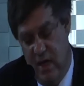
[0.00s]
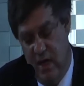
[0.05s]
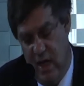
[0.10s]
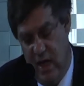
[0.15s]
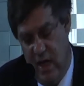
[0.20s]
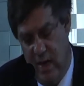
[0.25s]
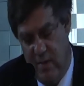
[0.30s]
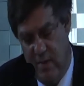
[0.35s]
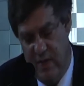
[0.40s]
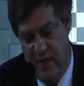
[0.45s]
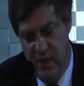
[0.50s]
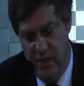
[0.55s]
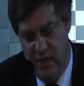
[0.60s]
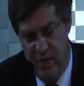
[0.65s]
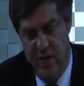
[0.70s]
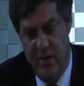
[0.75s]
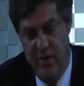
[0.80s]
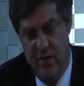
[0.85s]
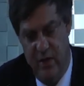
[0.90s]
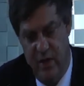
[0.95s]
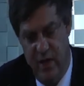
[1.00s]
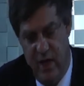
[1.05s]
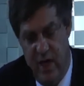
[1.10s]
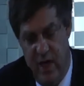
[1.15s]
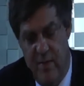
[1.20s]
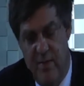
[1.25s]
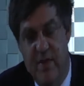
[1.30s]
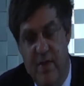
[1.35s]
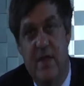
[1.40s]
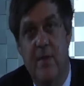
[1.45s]
certain
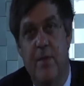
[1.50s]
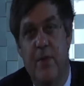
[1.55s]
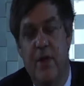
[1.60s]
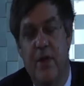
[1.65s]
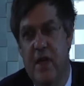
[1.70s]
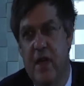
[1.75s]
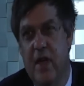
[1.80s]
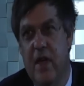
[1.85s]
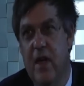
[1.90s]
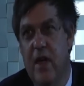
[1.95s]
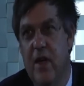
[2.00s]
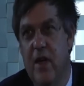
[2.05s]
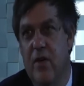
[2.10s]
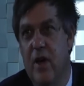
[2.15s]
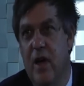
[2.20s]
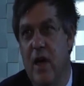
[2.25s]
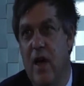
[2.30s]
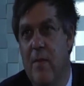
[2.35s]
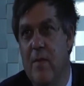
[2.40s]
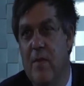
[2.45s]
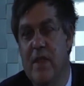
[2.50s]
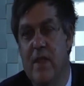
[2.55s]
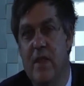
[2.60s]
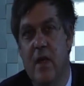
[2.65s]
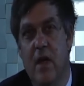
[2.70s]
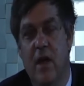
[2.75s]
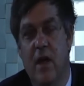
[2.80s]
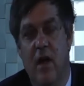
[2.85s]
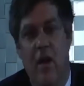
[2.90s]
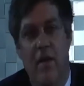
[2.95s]
crimes, in particular crimes
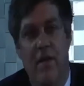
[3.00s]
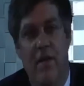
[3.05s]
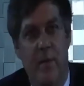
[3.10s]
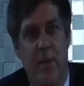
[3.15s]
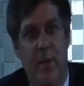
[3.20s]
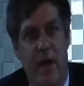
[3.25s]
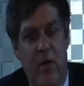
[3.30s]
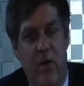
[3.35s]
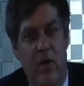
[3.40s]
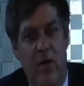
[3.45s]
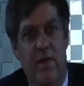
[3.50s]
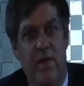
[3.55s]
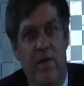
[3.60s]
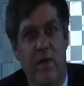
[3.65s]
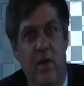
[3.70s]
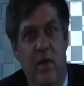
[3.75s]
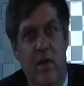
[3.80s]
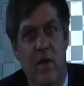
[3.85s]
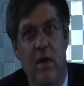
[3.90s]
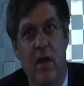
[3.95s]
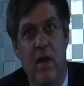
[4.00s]
of the powerful